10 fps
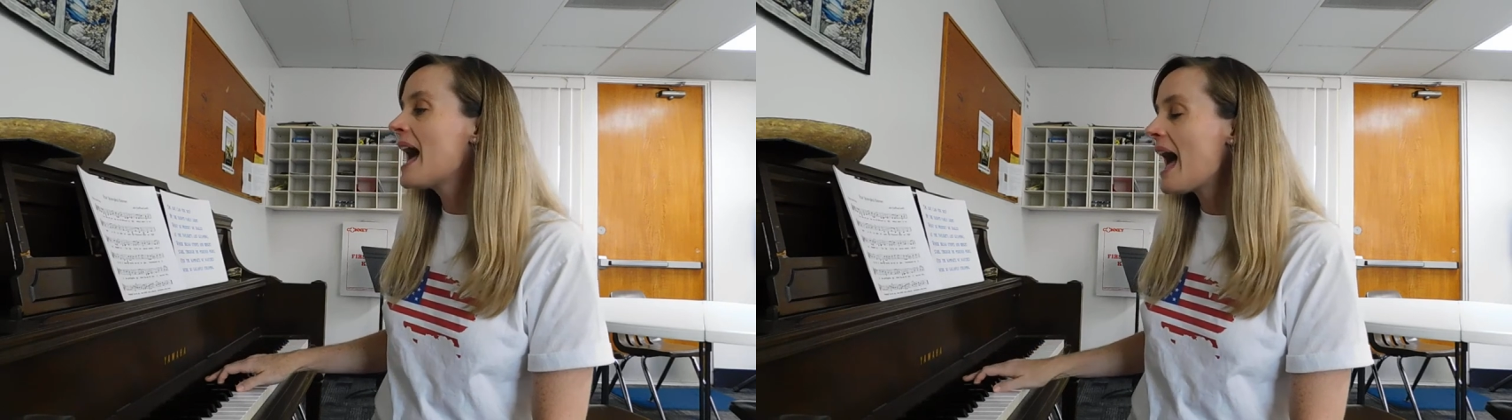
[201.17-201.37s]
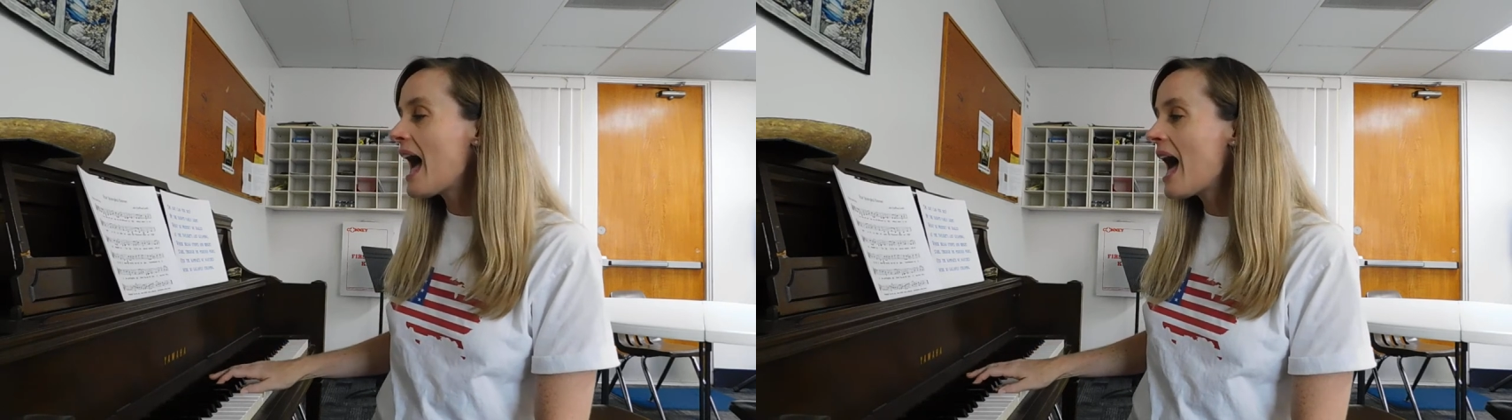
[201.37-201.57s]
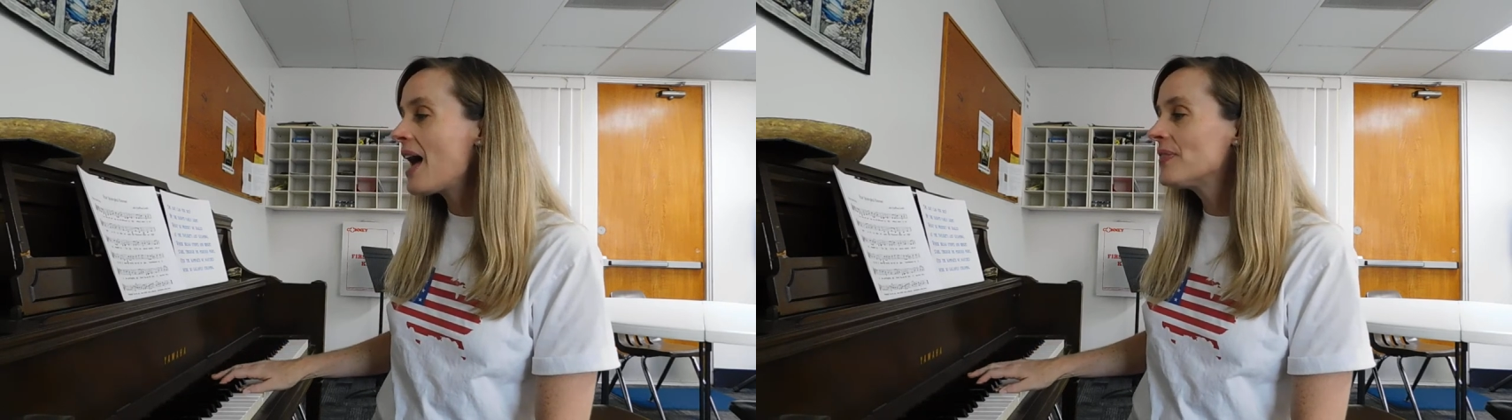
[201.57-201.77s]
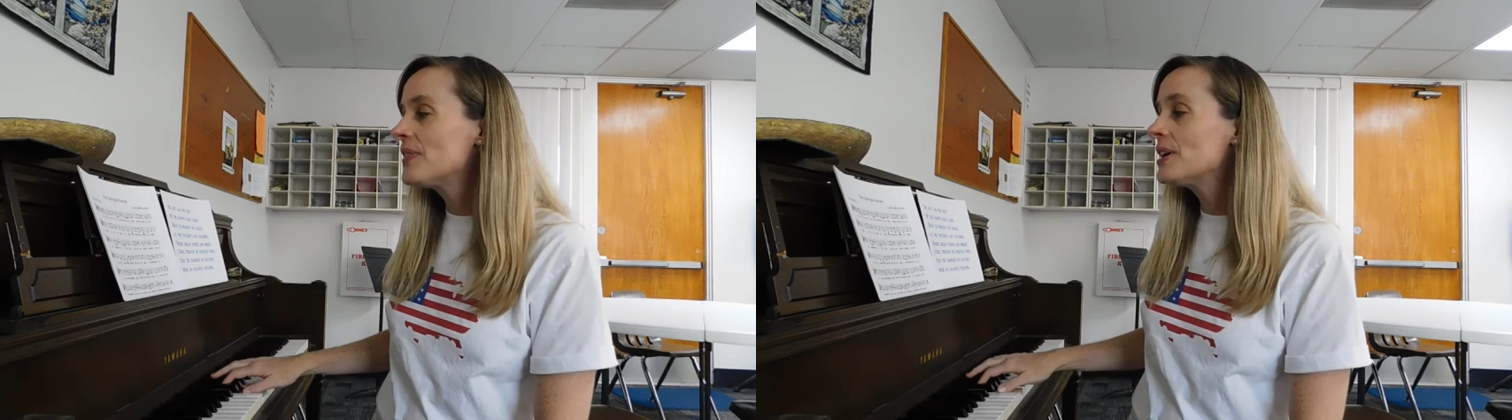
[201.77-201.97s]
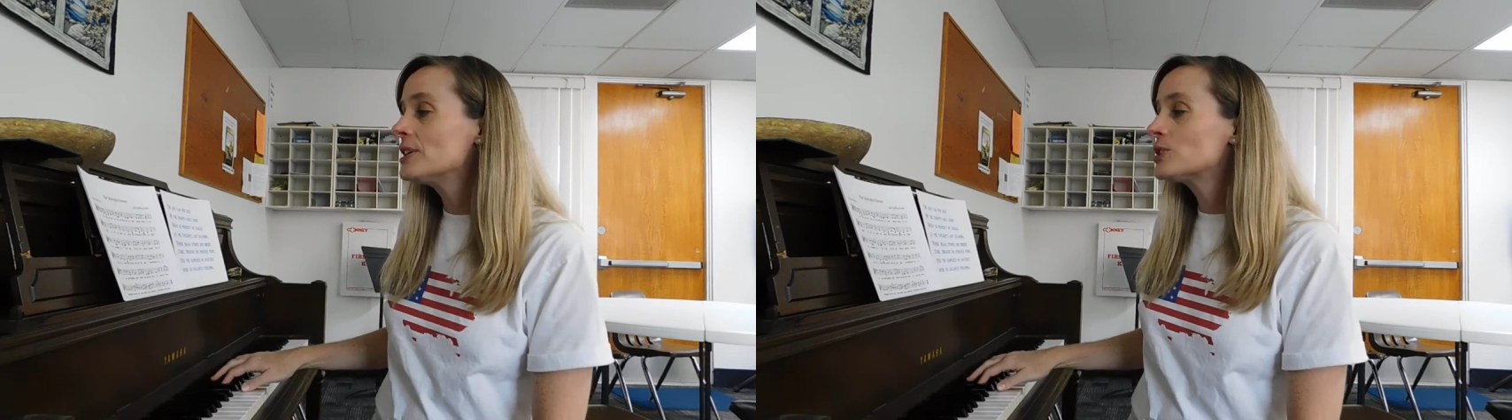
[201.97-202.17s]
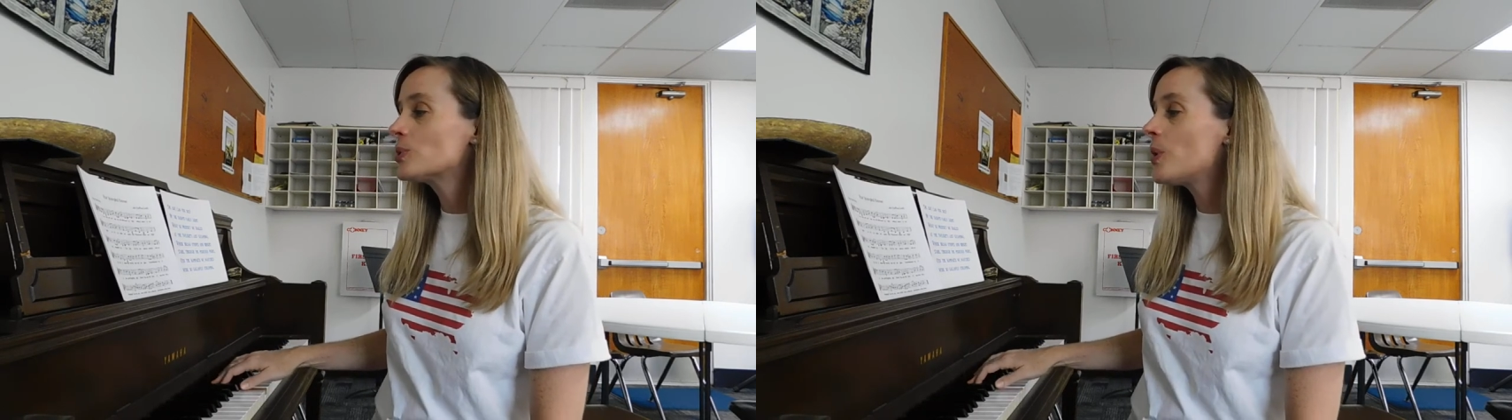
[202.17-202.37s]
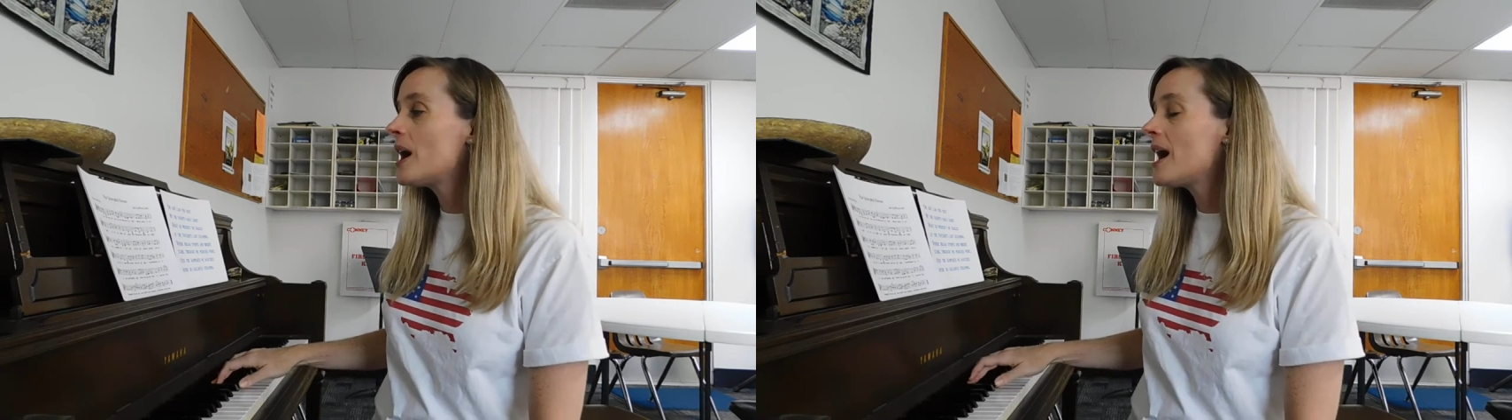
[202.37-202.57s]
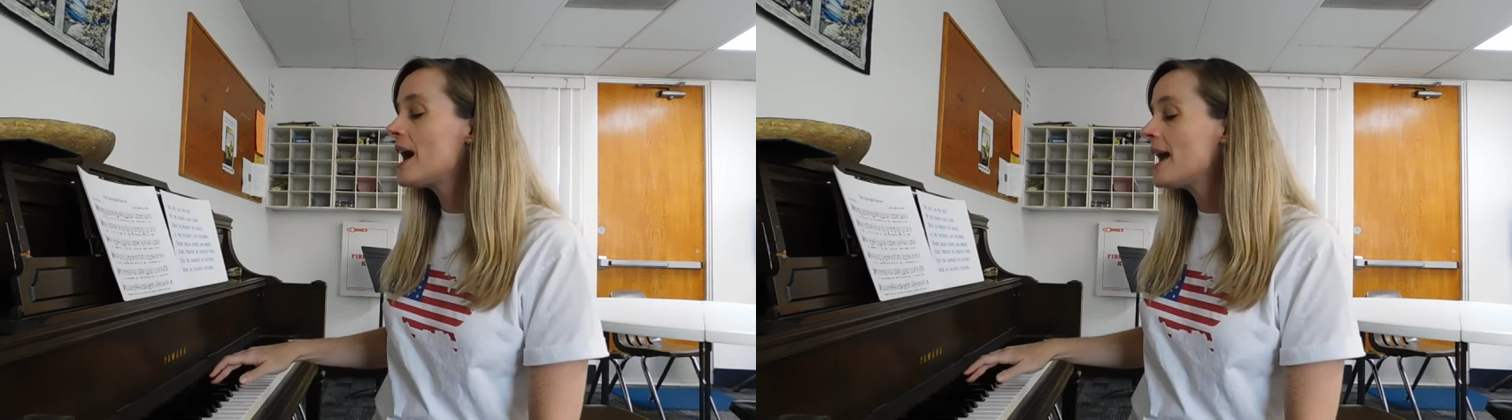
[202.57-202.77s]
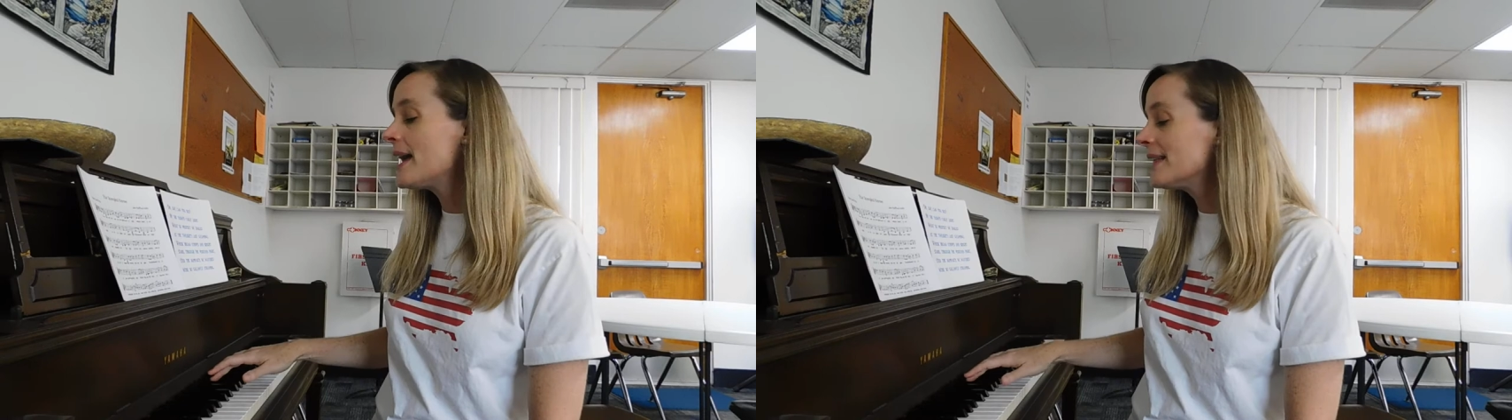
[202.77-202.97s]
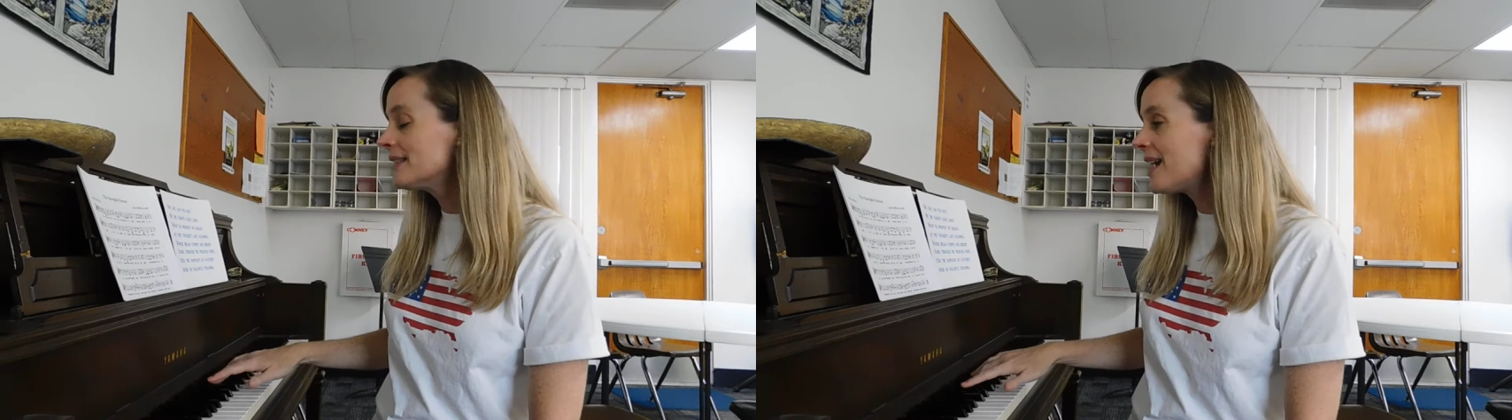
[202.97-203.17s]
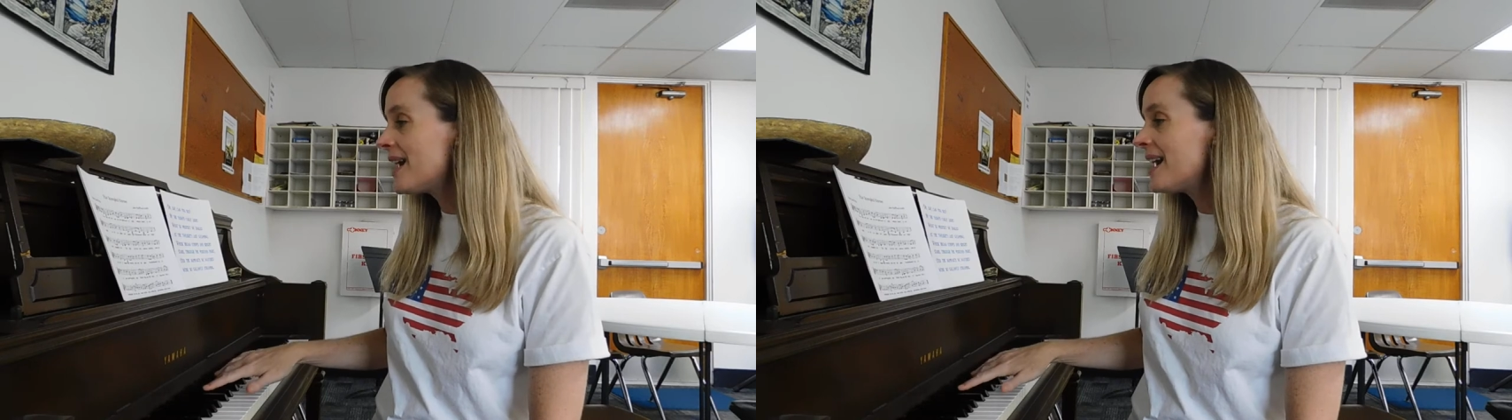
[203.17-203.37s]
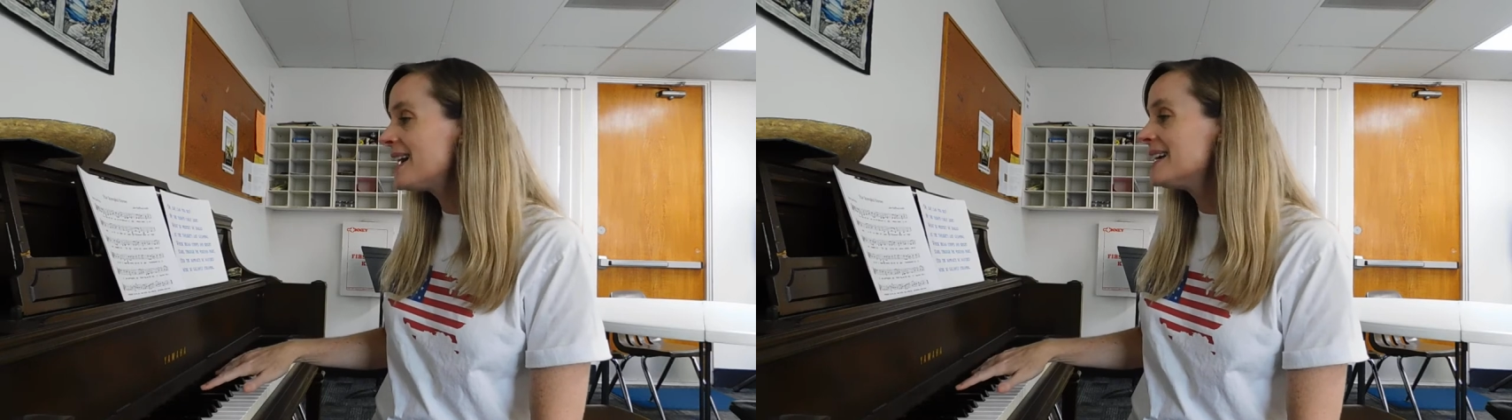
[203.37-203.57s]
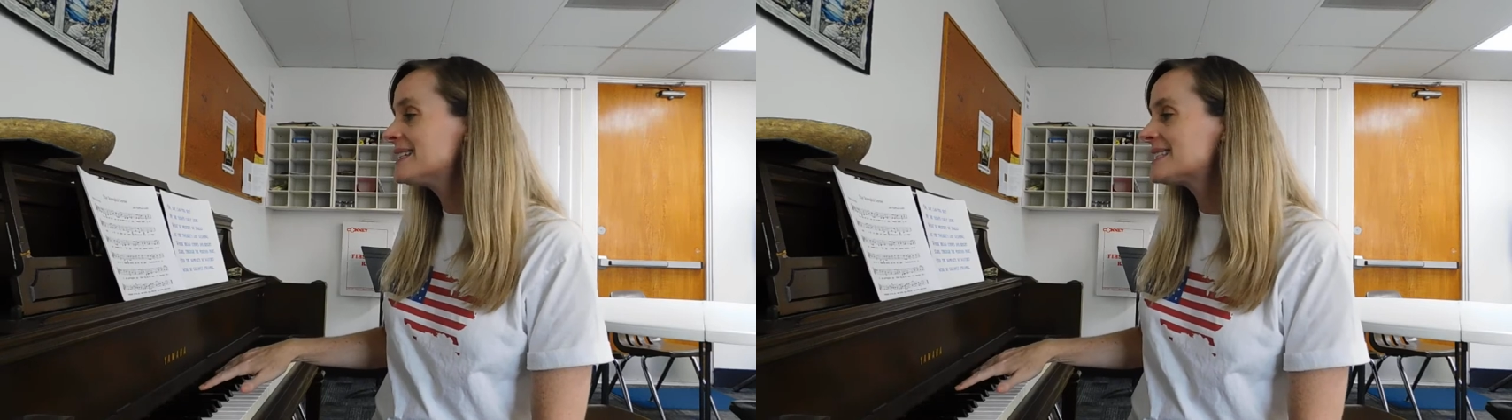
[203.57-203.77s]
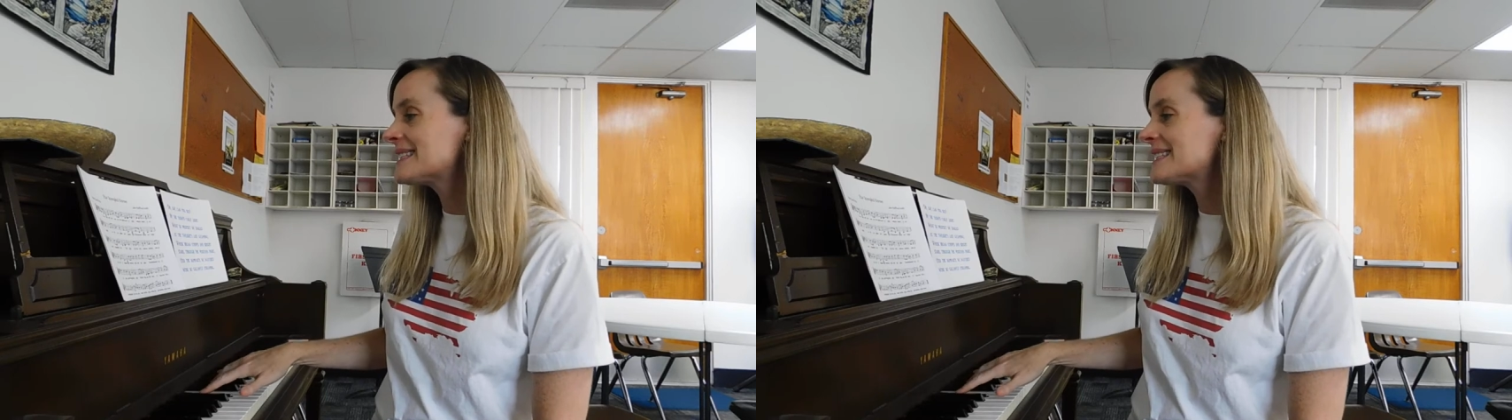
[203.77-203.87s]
at the twilight's